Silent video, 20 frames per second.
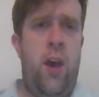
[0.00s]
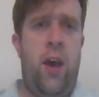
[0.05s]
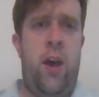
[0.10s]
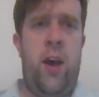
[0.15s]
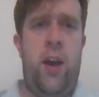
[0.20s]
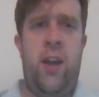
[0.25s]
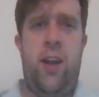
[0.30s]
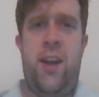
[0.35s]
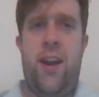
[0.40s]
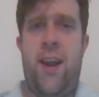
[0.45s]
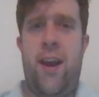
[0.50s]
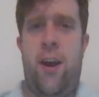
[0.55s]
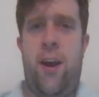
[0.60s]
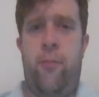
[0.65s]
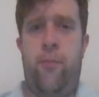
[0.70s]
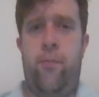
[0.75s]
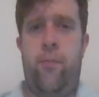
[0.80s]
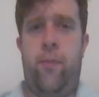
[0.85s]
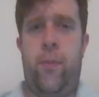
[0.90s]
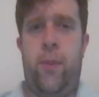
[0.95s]
Uh,
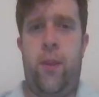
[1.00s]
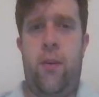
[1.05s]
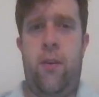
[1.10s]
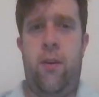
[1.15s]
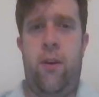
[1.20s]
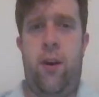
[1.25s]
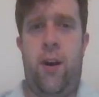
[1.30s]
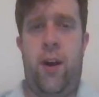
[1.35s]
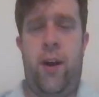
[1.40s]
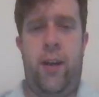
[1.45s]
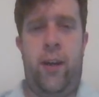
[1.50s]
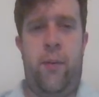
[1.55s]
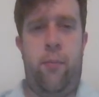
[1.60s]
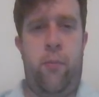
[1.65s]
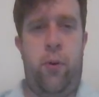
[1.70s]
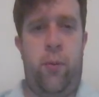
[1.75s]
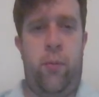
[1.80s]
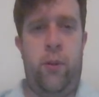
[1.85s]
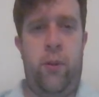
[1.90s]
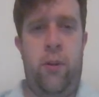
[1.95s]
now, I
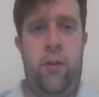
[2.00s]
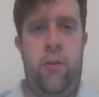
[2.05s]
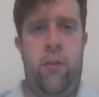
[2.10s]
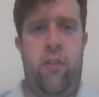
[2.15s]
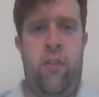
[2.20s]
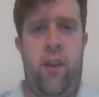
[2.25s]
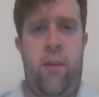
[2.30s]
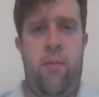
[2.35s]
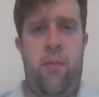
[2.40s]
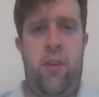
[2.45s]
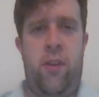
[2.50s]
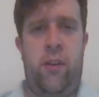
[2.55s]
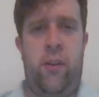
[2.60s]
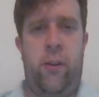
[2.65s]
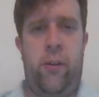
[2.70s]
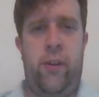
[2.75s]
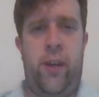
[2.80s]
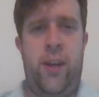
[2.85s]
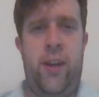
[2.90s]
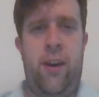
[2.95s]
can probably do the same thing
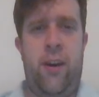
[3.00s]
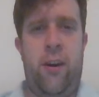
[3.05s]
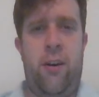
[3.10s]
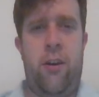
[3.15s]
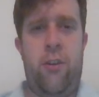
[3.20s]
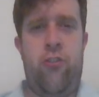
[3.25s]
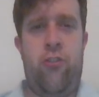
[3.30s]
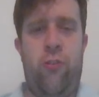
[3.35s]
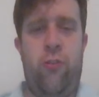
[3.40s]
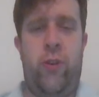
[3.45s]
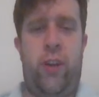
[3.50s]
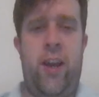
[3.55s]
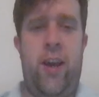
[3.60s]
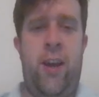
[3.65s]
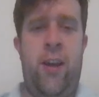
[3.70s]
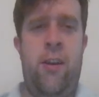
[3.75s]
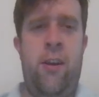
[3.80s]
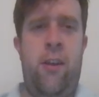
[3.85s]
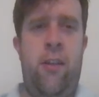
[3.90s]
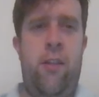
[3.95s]
along here. I sure
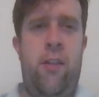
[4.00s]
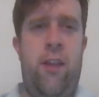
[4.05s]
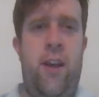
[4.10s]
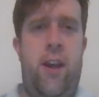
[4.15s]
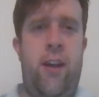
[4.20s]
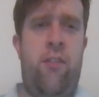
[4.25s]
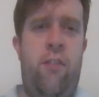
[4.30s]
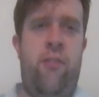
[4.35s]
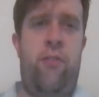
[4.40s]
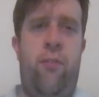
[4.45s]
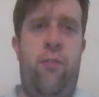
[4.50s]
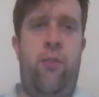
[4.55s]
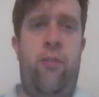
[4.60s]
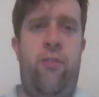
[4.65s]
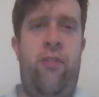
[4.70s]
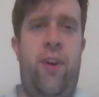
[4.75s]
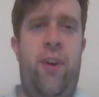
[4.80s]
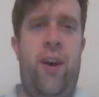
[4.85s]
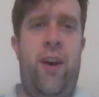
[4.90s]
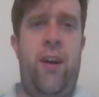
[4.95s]
can. That's a
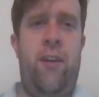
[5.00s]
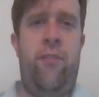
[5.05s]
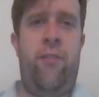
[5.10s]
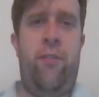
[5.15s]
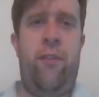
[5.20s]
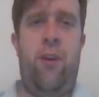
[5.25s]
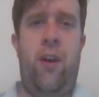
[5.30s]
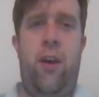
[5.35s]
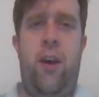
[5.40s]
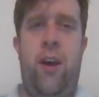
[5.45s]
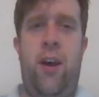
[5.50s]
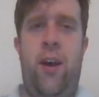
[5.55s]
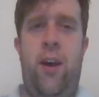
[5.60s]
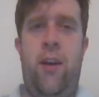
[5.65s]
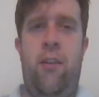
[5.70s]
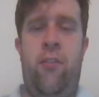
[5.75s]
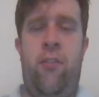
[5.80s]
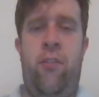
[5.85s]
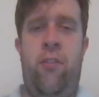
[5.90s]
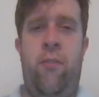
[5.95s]
4-5.
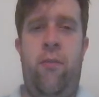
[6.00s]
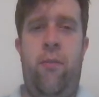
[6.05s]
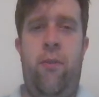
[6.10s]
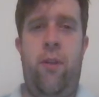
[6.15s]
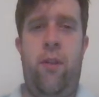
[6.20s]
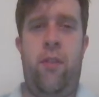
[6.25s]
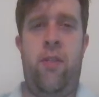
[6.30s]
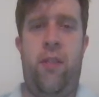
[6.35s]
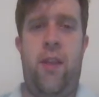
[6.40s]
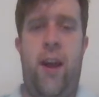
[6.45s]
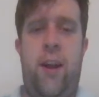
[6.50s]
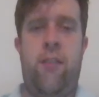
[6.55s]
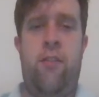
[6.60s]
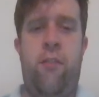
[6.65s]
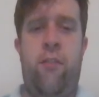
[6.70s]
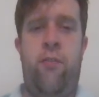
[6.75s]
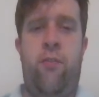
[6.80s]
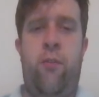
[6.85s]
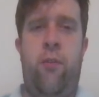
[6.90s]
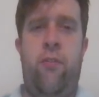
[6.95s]
Uh,
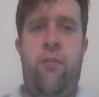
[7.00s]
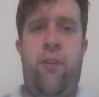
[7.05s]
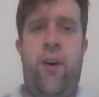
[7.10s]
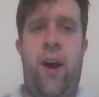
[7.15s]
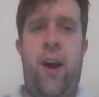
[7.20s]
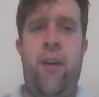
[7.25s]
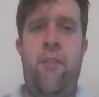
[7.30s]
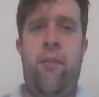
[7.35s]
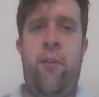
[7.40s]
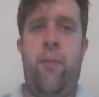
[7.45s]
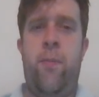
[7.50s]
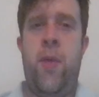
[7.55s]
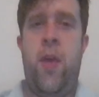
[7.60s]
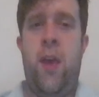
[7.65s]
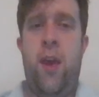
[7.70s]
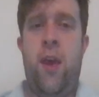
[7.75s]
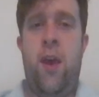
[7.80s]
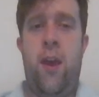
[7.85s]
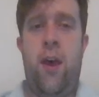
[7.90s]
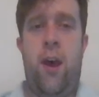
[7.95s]
that's a 4-5.
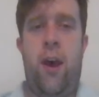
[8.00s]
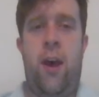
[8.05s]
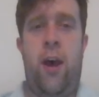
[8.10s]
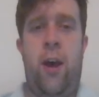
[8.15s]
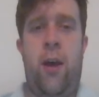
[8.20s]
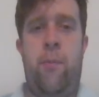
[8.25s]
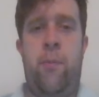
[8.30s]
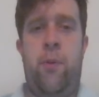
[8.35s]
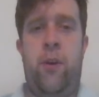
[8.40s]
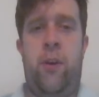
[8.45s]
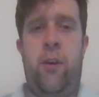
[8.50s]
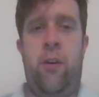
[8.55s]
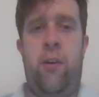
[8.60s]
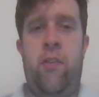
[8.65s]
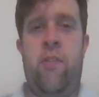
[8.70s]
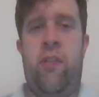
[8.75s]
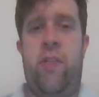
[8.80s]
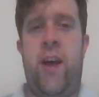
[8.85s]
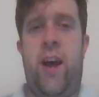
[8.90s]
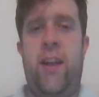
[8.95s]
Uh,
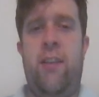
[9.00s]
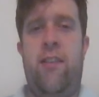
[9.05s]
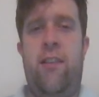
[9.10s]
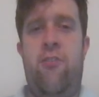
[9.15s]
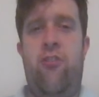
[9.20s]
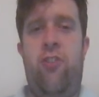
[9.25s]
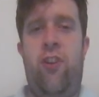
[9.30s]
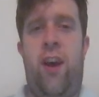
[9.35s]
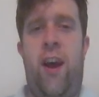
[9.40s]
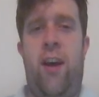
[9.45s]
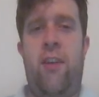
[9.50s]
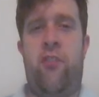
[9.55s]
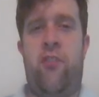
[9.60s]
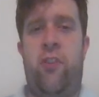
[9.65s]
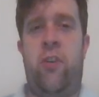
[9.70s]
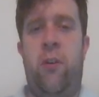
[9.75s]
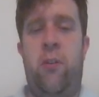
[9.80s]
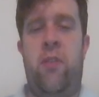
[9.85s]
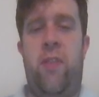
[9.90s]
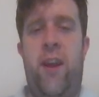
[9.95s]
because that digit
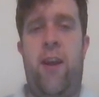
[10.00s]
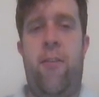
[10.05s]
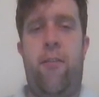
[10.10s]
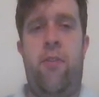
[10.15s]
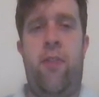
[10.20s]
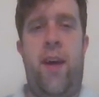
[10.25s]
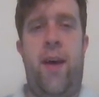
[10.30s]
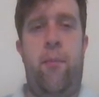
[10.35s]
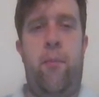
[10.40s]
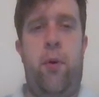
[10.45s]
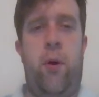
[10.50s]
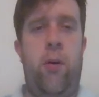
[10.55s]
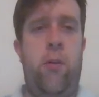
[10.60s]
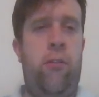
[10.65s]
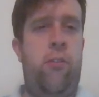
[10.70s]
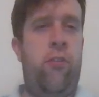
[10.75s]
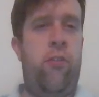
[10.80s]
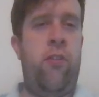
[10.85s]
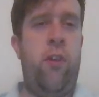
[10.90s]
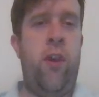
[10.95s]
has to go there in that
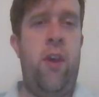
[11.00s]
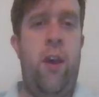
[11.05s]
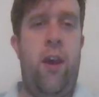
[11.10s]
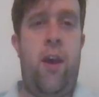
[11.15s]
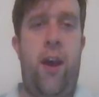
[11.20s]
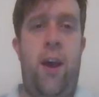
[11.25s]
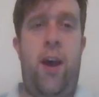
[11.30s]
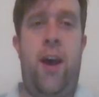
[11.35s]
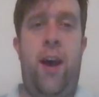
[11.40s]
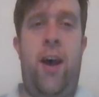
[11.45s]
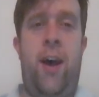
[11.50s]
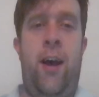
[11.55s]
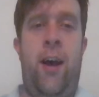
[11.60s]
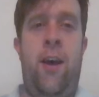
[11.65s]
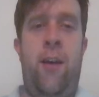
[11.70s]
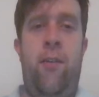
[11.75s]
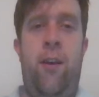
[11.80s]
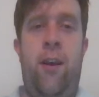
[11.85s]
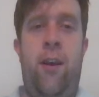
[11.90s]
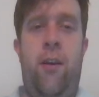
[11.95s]
box.
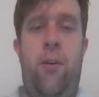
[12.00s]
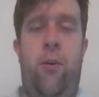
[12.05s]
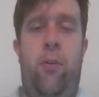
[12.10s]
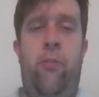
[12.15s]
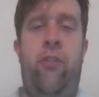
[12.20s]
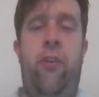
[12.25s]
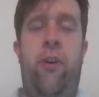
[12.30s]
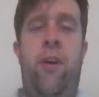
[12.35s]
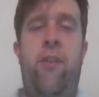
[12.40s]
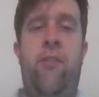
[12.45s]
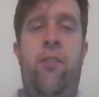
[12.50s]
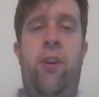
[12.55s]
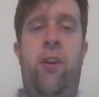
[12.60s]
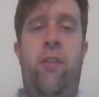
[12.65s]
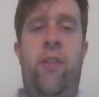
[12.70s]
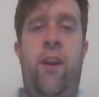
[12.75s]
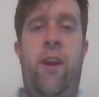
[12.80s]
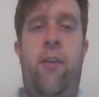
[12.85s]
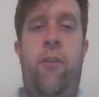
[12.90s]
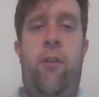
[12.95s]
Uh, it also has to
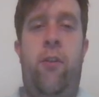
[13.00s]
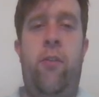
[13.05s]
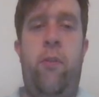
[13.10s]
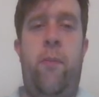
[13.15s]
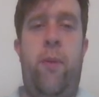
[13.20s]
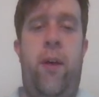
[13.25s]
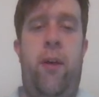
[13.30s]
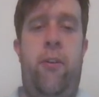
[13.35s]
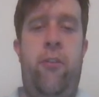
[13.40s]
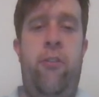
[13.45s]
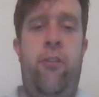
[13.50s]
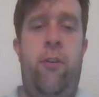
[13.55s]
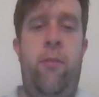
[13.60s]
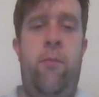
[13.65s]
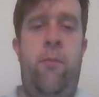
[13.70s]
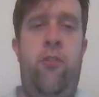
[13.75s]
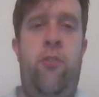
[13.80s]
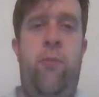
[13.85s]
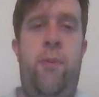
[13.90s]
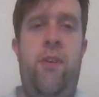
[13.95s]
go there along the
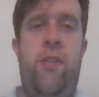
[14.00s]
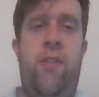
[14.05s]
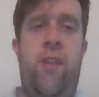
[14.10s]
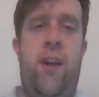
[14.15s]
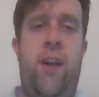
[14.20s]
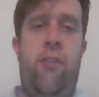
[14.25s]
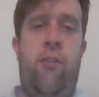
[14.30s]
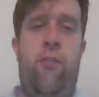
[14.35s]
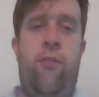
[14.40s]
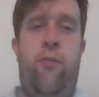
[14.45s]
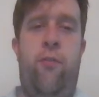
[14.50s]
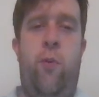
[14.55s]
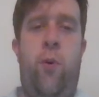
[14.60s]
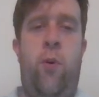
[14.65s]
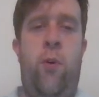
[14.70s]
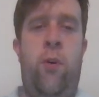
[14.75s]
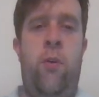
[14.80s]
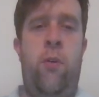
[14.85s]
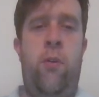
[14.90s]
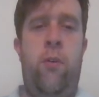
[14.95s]
palindrome, which means that's
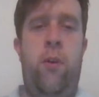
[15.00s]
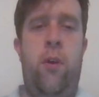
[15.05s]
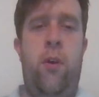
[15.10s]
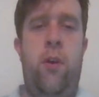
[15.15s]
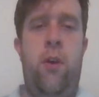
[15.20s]
four,